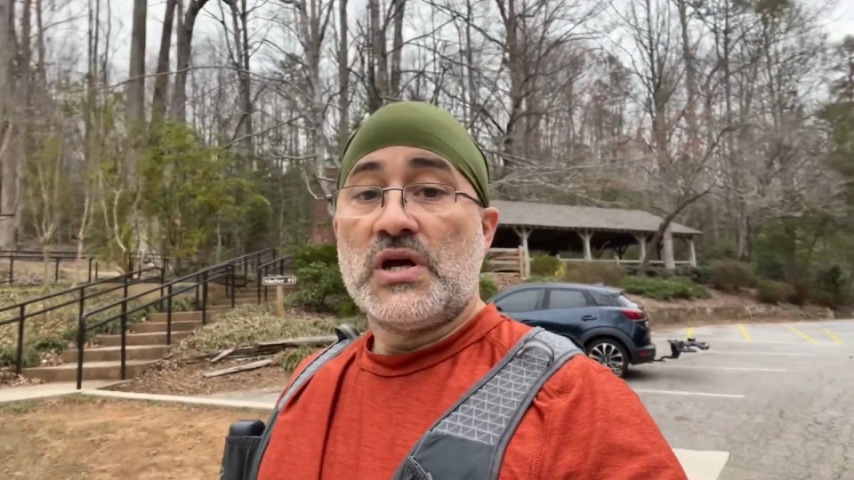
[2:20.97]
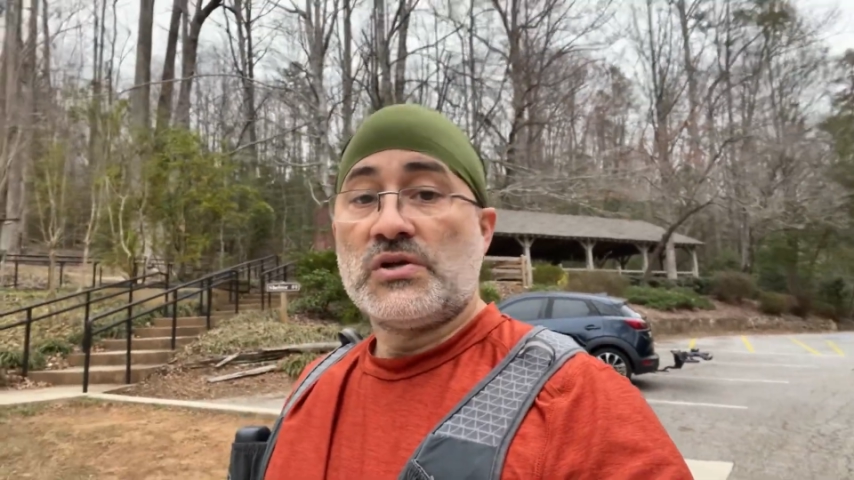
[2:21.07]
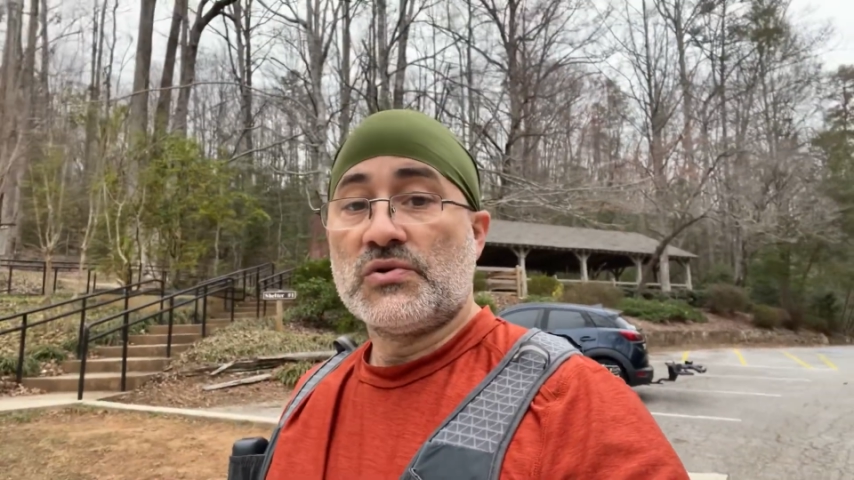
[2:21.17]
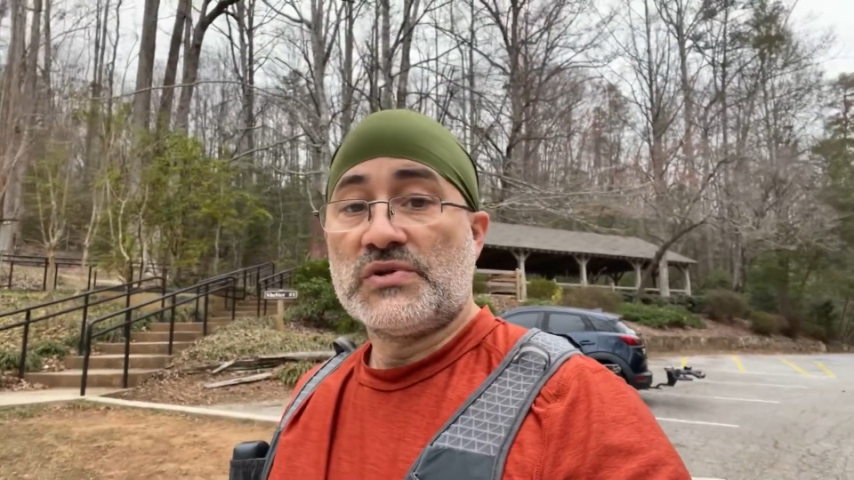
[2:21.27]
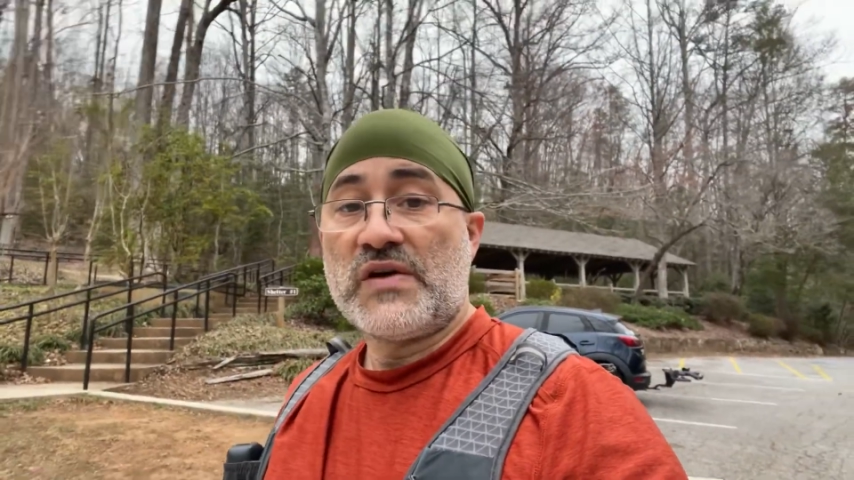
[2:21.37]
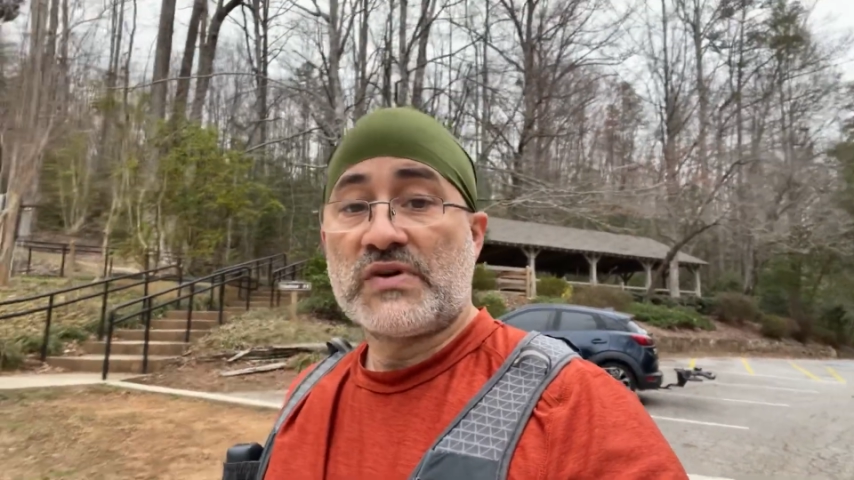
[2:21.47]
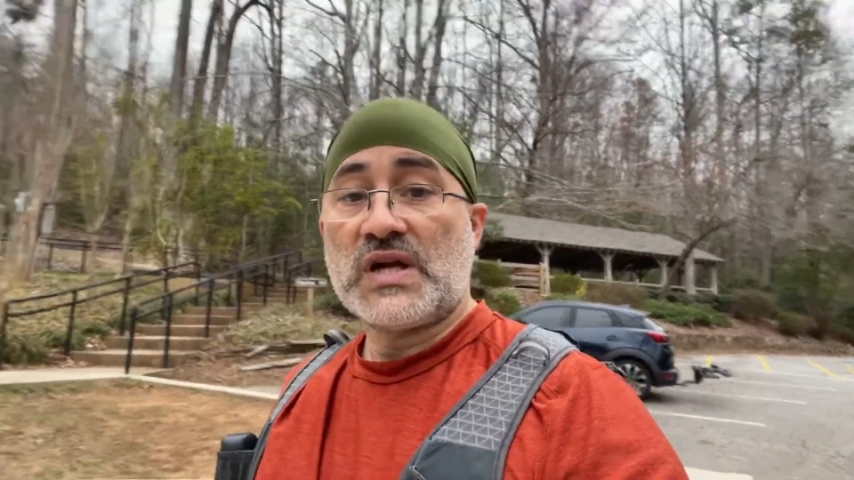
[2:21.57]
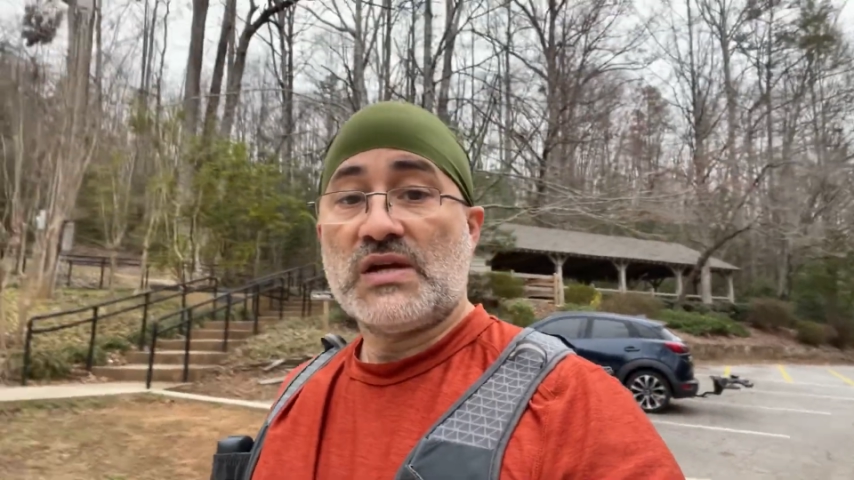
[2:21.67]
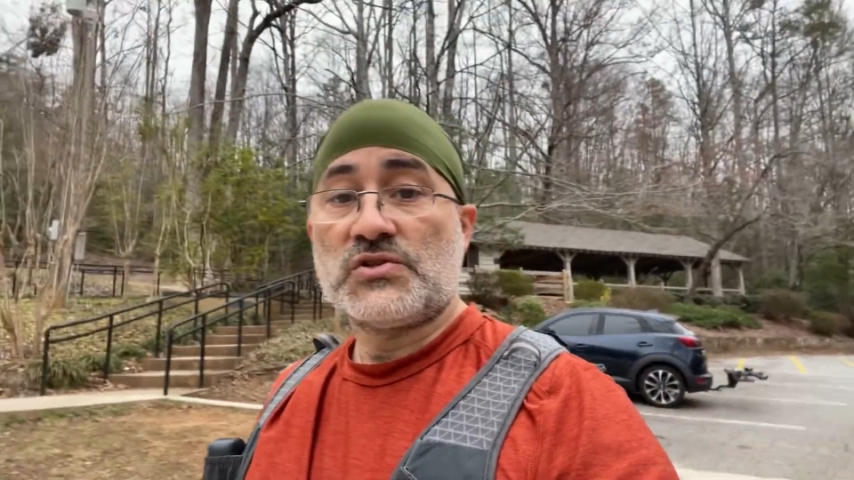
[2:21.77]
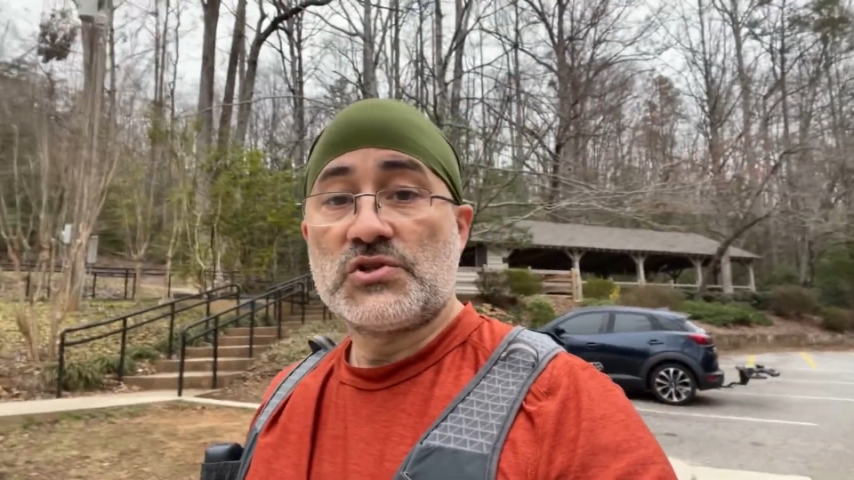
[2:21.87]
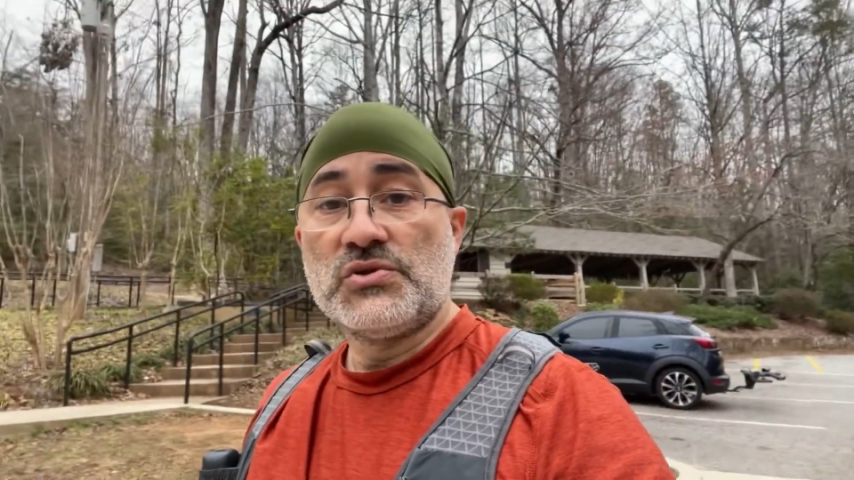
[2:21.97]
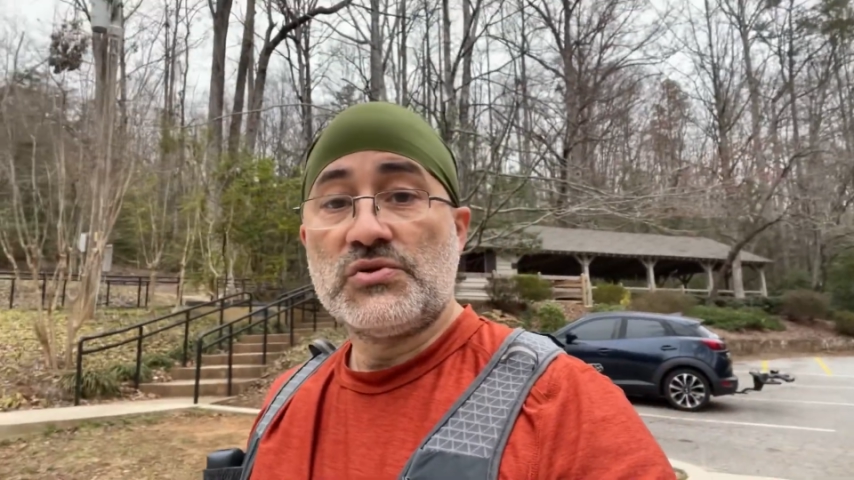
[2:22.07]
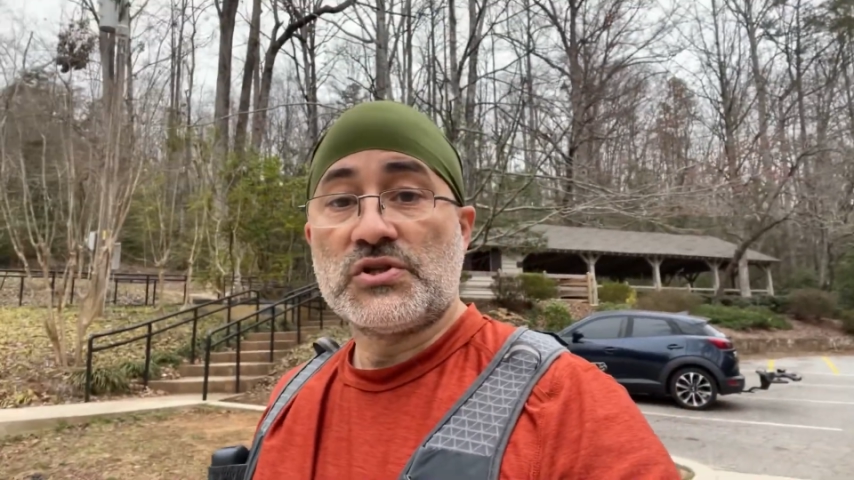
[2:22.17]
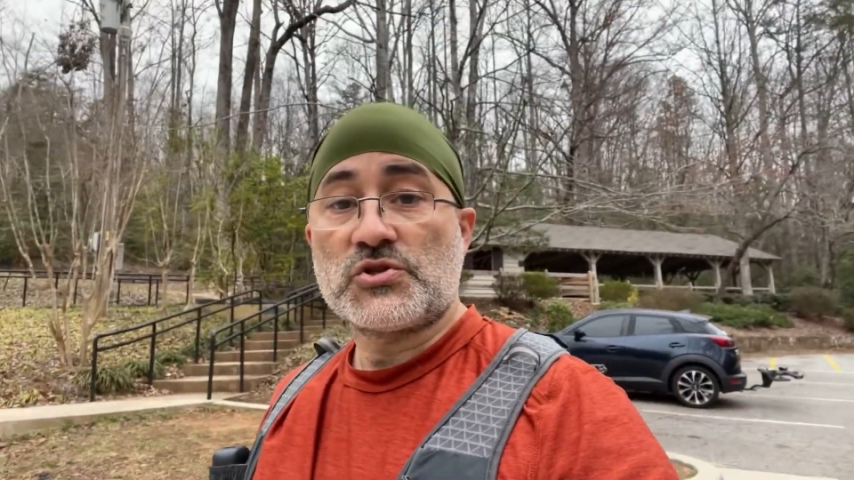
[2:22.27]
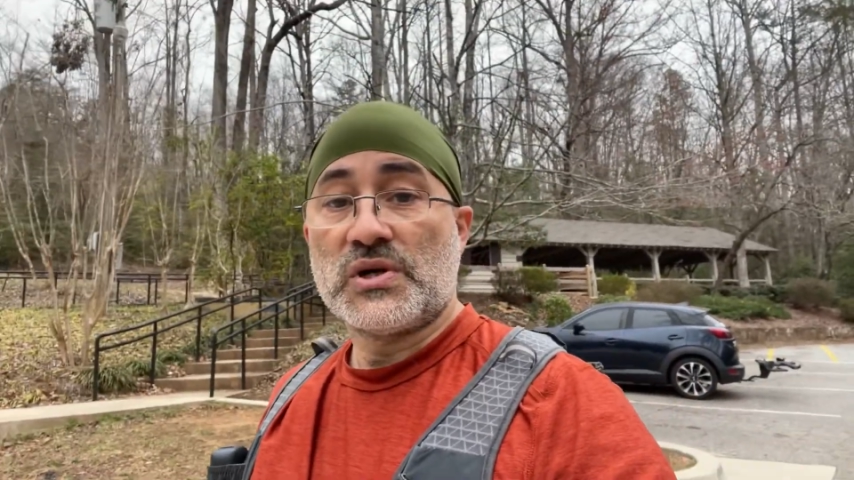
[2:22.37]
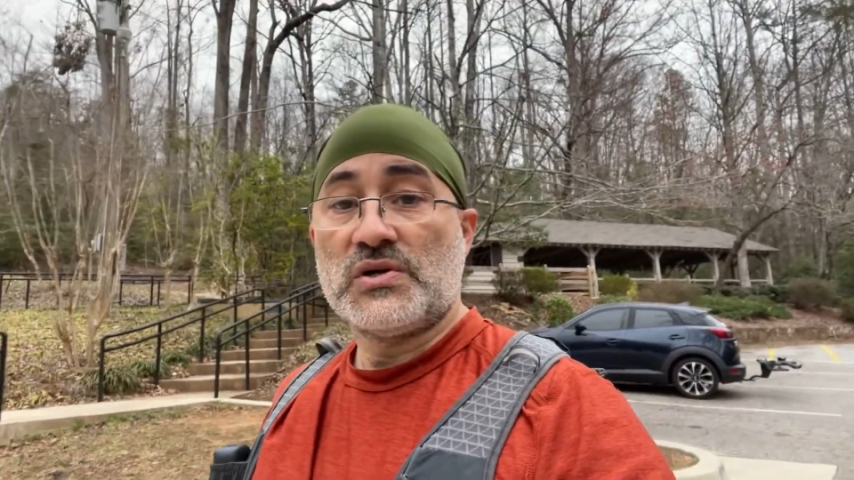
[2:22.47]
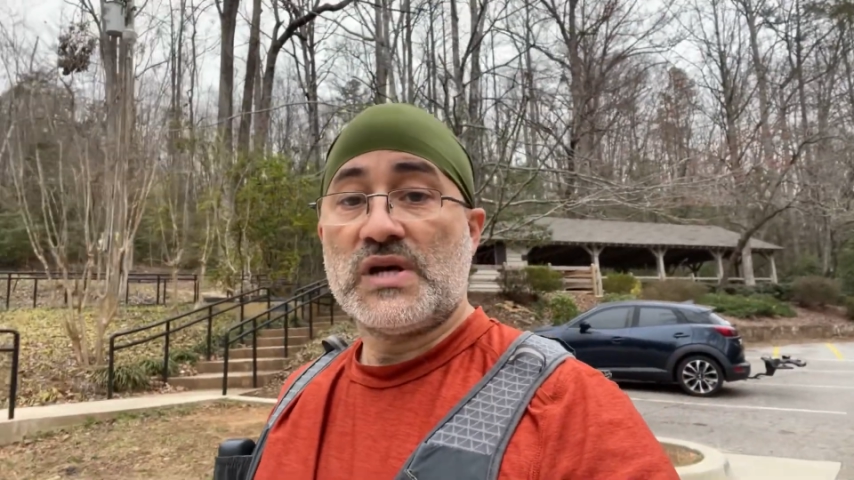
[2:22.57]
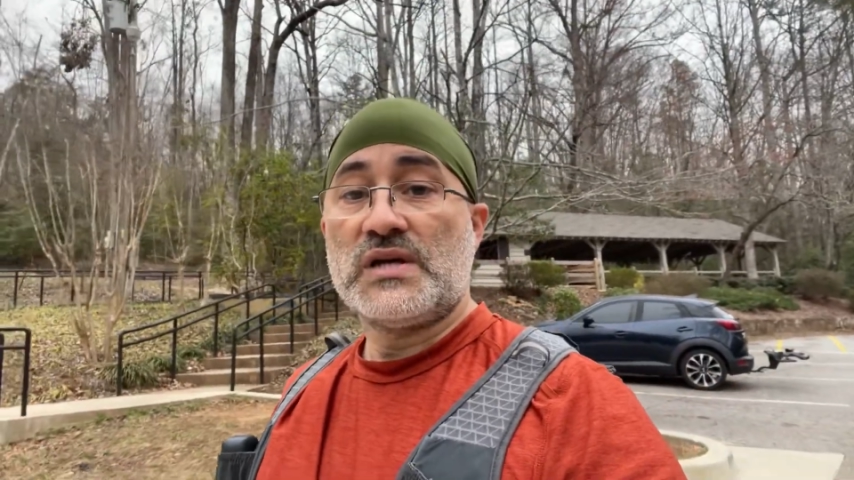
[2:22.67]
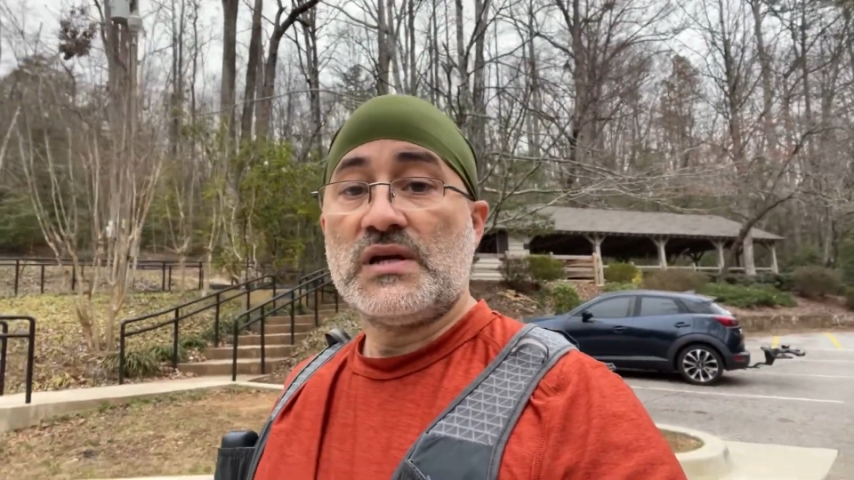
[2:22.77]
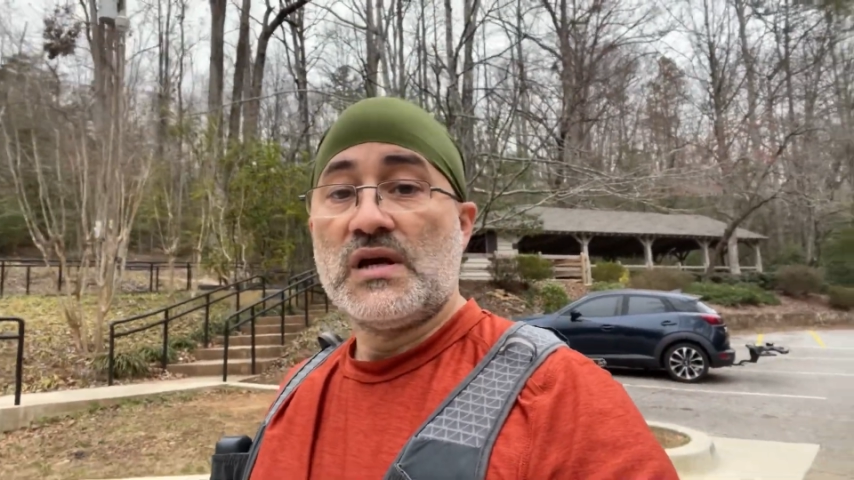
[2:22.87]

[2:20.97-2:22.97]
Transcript: you'll navigate to the trailhead.